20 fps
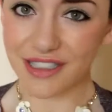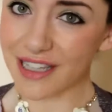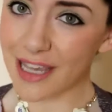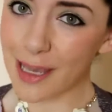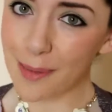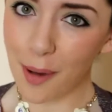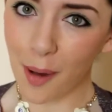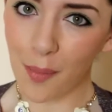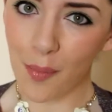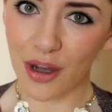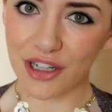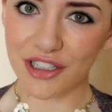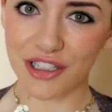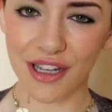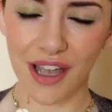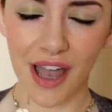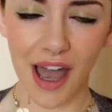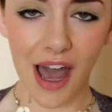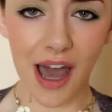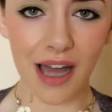Just keep on
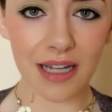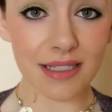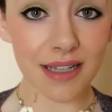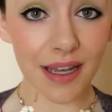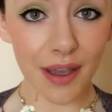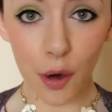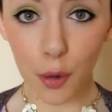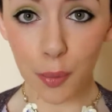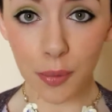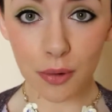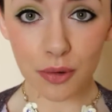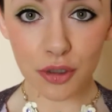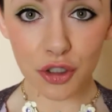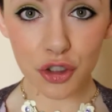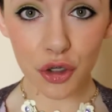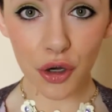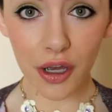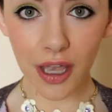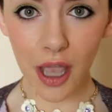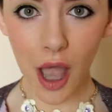watching and I hope you
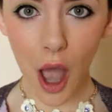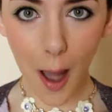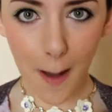enjoy.